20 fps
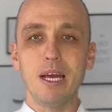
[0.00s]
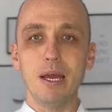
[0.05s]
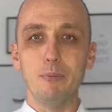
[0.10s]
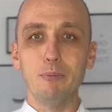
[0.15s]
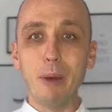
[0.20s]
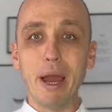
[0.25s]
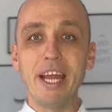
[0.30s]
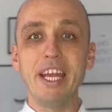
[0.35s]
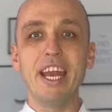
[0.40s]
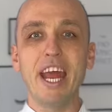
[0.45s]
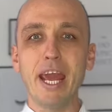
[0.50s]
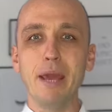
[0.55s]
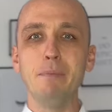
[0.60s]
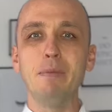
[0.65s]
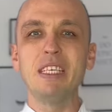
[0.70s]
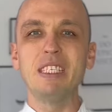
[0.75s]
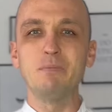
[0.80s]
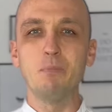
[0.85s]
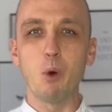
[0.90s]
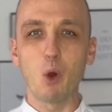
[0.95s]
My name
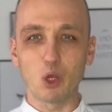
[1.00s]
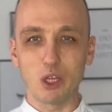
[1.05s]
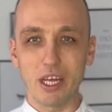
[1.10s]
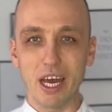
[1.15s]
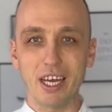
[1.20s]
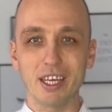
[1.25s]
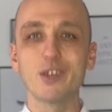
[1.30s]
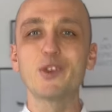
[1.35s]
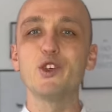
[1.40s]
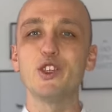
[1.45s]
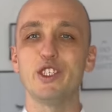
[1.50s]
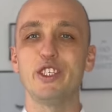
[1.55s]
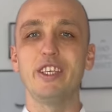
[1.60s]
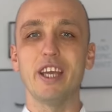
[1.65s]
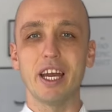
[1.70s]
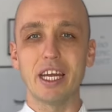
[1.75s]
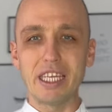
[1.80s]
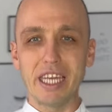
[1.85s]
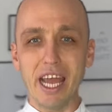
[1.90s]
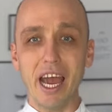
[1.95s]
is Bogdan
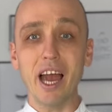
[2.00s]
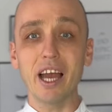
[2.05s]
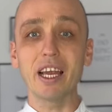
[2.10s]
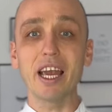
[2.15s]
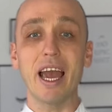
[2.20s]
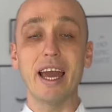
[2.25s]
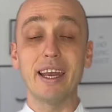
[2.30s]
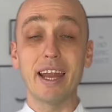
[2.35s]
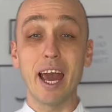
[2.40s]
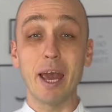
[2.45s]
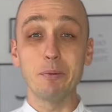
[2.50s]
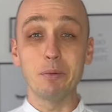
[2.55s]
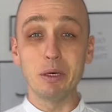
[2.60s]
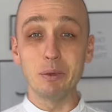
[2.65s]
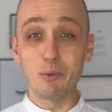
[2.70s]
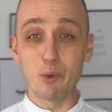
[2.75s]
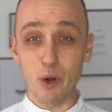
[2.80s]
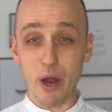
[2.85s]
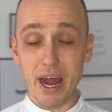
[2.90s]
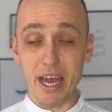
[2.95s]
Cristian Neag and I'm a
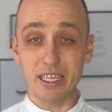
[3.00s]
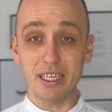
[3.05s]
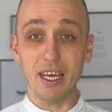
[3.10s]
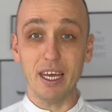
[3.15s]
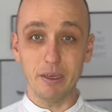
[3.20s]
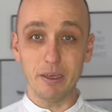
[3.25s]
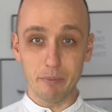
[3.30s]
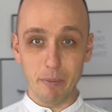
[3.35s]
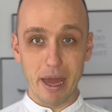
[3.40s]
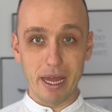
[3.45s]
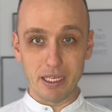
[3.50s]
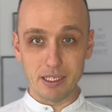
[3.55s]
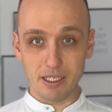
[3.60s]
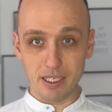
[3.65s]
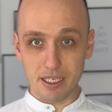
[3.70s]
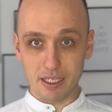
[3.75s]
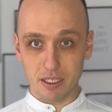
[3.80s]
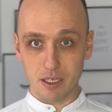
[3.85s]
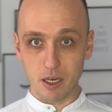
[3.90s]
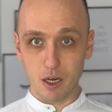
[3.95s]
breath and
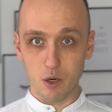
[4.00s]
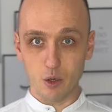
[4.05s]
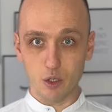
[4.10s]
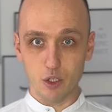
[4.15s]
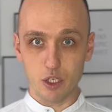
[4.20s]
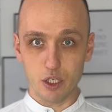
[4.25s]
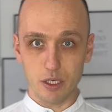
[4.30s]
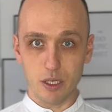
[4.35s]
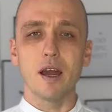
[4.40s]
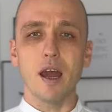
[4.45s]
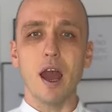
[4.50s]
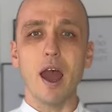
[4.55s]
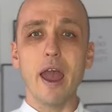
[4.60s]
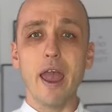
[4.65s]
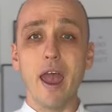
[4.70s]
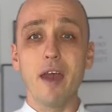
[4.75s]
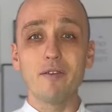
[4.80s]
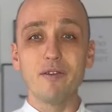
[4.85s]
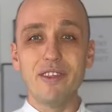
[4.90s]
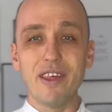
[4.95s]
mindset coach. I
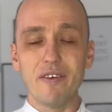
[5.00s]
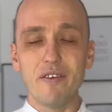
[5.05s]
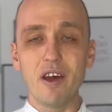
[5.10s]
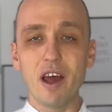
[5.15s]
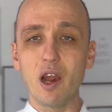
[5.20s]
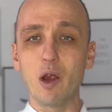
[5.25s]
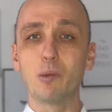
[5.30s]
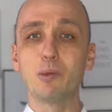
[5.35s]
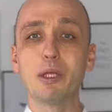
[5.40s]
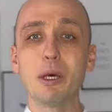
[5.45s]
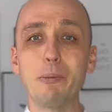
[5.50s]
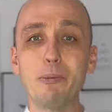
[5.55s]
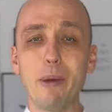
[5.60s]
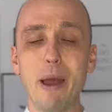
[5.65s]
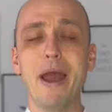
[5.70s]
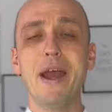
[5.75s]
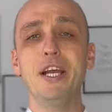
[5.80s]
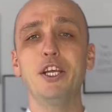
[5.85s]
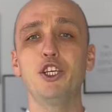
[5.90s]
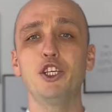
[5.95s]
have developed a
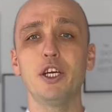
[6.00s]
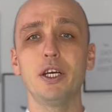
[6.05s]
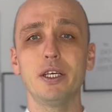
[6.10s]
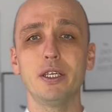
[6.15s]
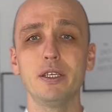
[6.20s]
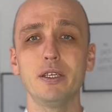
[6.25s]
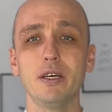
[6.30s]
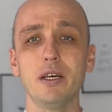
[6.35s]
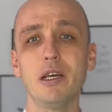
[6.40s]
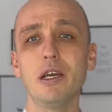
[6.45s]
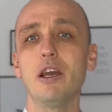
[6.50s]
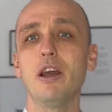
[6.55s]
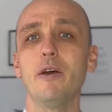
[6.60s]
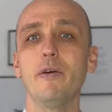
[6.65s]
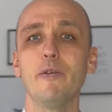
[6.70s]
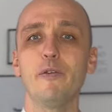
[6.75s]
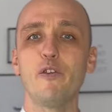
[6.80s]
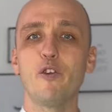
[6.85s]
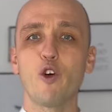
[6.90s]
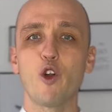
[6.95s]
passion
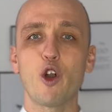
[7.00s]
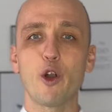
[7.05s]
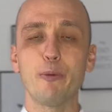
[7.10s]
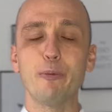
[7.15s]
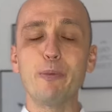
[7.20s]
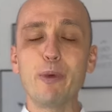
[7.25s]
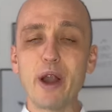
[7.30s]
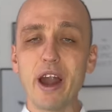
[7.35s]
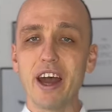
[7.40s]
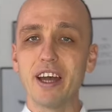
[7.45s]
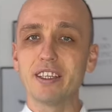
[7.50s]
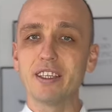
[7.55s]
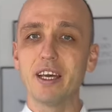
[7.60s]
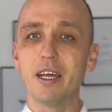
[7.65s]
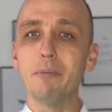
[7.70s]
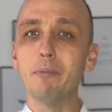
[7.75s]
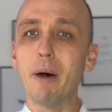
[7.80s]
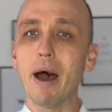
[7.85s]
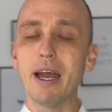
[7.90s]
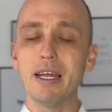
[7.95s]
for breath
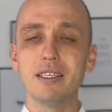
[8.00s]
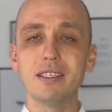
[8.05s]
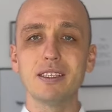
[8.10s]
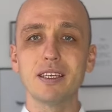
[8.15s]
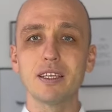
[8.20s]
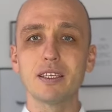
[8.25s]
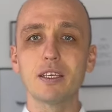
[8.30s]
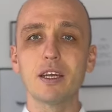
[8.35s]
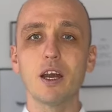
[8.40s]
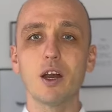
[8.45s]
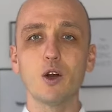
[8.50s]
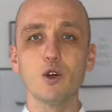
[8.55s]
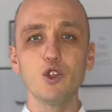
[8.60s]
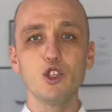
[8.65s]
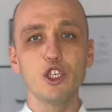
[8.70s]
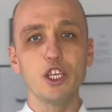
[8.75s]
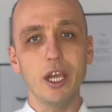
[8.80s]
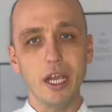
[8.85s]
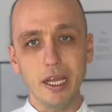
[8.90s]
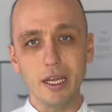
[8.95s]
and mindset
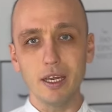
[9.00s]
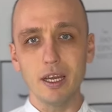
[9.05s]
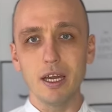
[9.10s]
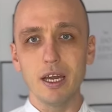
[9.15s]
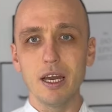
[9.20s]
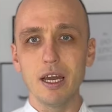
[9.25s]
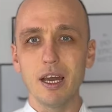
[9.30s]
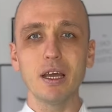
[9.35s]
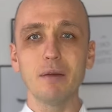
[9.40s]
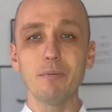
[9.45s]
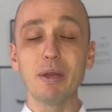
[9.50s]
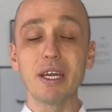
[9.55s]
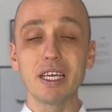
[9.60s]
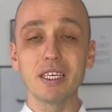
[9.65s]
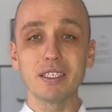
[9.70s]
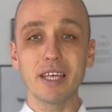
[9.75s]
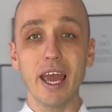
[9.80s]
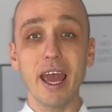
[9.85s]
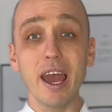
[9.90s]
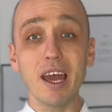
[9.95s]
coaching
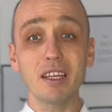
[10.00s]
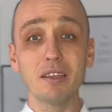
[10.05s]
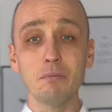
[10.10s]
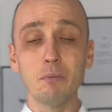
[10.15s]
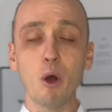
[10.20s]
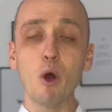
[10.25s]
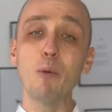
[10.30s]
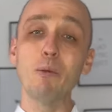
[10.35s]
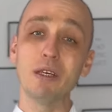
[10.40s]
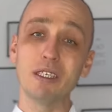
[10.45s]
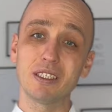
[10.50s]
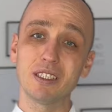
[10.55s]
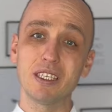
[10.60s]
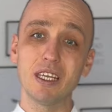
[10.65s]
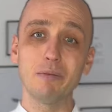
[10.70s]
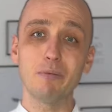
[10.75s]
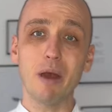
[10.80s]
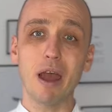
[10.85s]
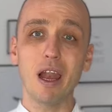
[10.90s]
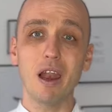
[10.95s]
because I had moments
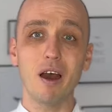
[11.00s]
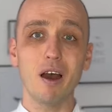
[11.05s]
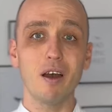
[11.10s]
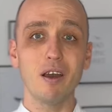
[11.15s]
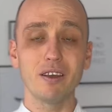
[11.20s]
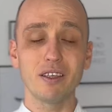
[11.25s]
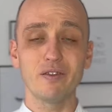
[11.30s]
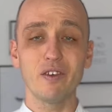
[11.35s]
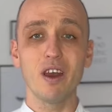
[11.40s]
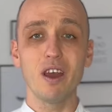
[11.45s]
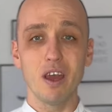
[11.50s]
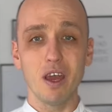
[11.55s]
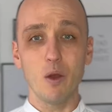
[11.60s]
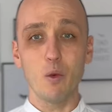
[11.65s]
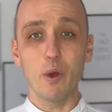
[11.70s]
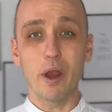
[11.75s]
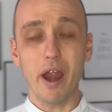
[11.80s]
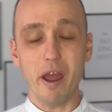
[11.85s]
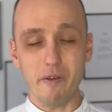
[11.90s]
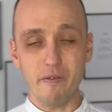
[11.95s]
in my life
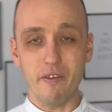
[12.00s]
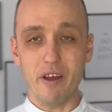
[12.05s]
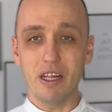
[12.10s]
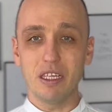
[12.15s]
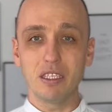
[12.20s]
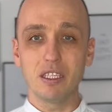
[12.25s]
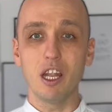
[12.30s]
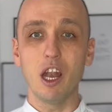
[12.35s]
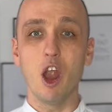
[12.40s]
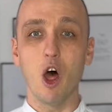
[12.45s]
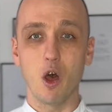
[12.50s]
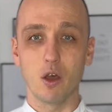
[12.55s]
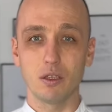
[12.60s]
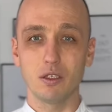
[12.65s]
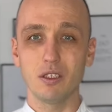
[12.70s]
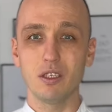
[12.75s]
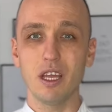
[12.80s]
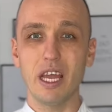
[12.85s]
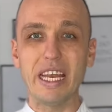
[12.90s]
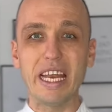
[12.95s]
where I felt
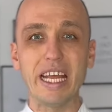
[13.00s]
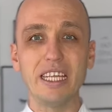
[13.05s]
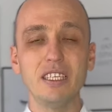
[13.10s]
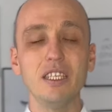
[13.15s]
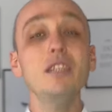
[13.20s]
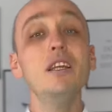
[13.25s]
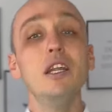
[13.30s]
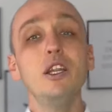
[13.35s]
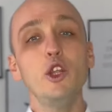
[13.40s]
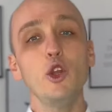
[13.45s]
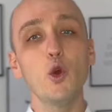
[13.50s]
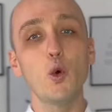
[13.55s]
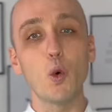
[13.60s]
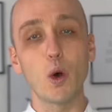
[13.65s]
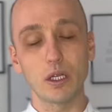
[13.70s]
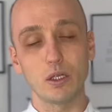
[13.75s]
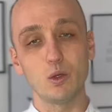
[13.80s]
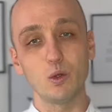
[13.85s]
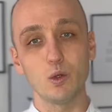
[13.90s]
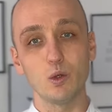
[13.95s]
lost and I didn't know
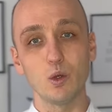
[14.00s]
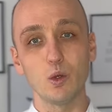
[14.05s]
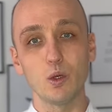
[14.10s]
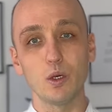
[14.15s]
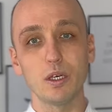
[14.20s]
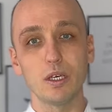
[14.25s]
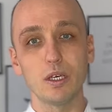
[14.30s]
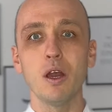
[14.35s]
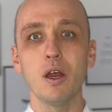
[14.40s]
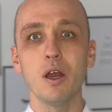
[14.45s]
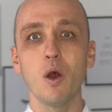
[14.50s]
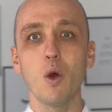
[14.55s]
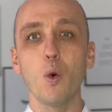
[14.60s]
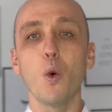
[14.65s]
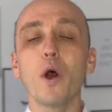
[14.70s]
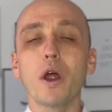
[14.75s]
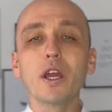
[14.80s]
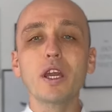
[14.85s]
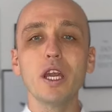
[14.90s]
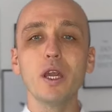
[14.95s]
what to do.
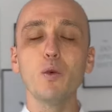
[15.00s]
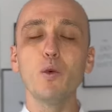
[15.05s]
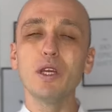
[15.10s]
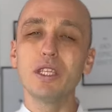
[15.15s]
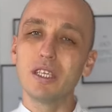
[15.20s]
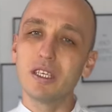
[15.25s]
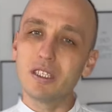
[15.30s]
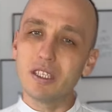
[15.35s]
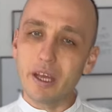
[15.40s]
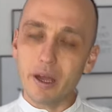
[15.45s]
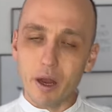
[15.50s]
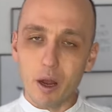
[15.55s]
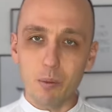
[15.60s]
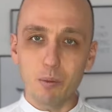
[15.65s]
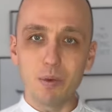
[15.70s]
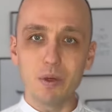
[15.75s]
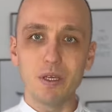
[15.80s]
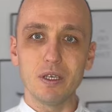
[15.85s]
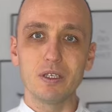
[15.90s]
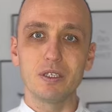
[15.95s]
Working with a
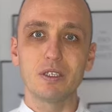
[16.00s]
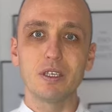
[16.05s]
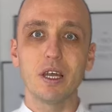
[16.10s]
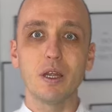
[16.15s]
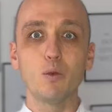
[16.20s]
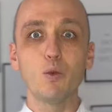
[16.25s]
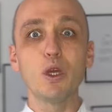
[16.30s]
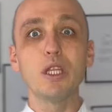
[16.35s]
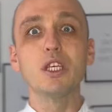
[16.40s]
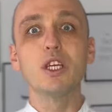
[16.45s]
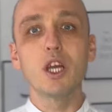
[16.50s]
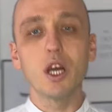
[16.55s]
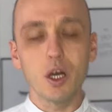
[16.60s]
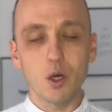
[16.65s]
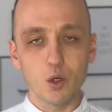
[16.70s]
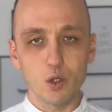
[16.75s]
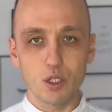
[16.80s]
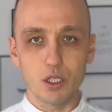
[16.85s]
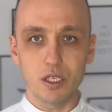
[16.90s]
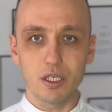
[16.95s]
therapist and with
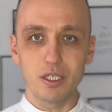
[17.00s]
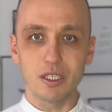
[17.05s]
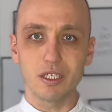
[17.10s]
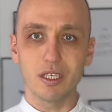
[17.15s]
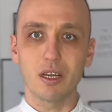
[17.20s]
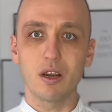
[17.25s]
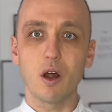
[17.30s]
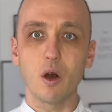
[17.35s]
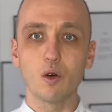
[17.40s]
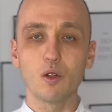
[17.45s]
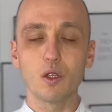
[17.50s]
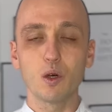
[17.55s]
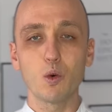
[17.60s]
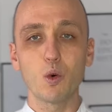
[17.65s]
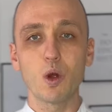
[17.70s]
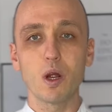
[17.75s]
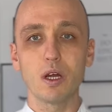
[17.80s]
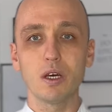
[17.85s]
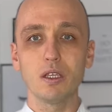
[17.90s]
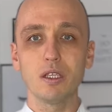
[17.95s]
coaches around the
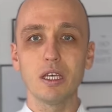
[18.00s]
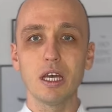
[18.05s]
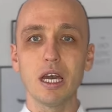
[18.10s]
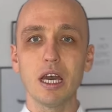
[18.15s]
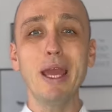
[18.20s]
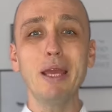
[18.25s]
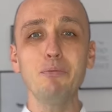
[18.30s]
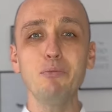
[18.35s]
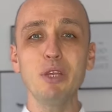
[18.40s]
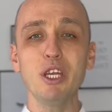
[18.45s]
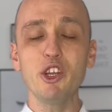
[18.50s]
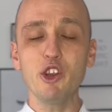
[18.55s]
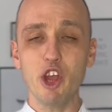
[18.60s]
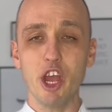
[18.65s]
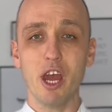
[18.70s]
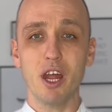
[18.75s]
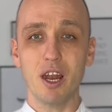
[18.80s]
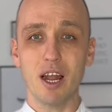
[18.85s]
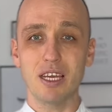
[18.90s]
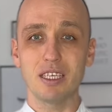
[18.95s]
world made me
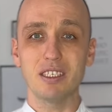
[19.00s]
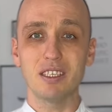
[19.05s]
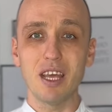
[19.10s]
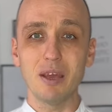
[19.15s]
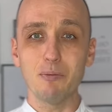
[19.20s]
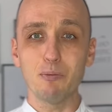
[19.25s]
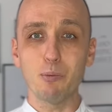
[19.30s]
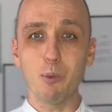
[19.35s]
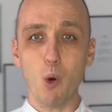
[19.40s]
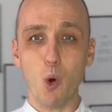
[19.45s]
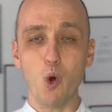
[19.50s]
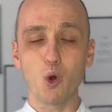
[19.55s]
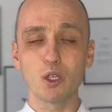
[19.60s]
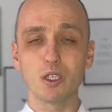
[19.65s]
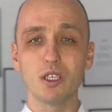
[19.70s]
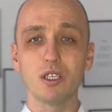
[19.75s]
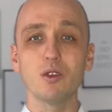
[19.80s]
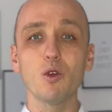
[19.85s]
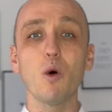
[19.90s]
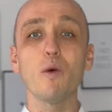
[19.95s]
realize the
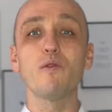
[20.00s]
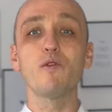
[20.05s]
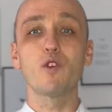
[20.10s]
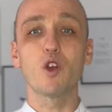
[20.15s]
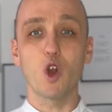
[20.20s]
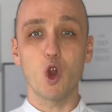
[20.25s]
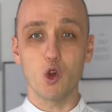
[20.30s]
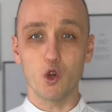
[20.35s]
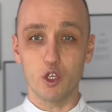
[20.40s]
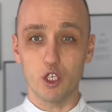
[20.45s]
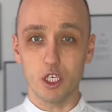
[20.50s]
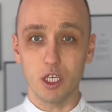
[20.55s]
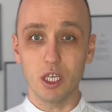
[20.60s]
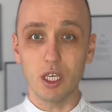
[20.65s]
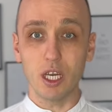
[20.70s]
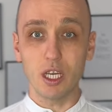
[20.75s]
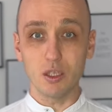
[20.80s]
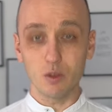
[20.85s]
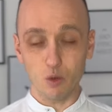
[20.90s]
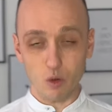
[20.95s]
importance of coaching
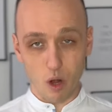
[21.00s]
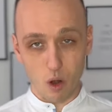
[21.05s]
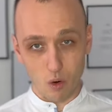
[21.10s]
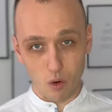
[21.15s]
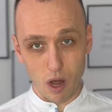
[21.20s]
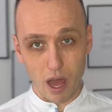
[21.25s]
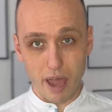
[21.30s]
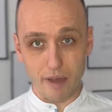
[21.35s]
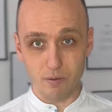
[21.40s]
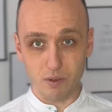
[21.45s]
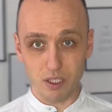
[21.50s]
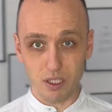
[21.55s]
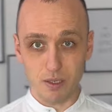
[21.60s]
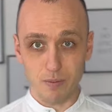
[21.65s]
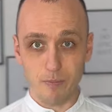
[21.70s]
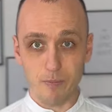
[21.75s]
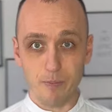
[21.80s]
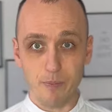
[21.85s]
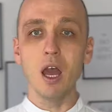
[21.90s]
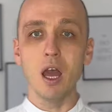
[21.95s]
into our lives.
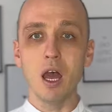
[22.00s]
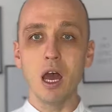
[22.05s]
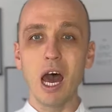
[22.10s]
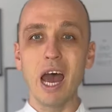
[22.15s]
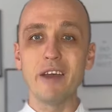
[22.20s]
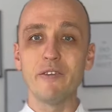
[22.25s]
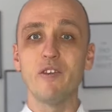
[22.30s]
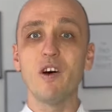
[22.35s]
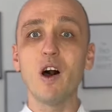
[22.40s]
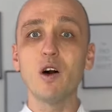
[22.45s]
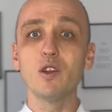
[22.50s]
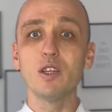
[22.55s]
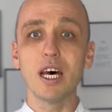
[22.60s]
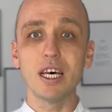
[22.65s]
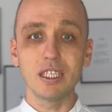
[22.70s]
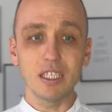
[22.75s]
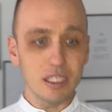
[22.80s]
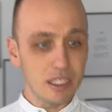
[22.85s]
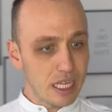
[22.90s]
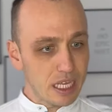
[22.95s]
I found
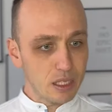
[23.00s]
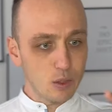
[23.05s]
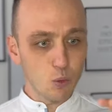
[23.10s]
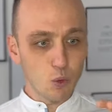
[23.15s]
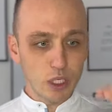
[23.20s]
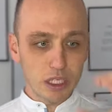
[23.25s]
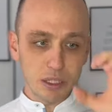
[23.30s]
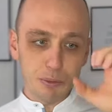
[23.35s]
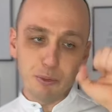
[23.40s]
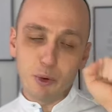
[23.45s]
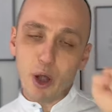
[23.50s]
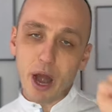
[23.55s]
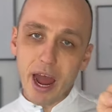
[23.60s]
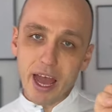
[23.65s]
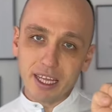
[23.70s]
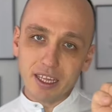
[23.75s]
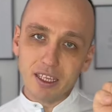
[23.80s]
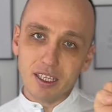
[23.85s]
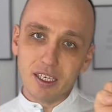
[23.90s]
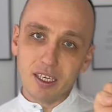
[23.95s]
that with
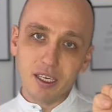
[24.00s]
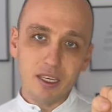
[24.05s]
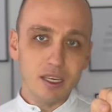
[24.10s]
breath,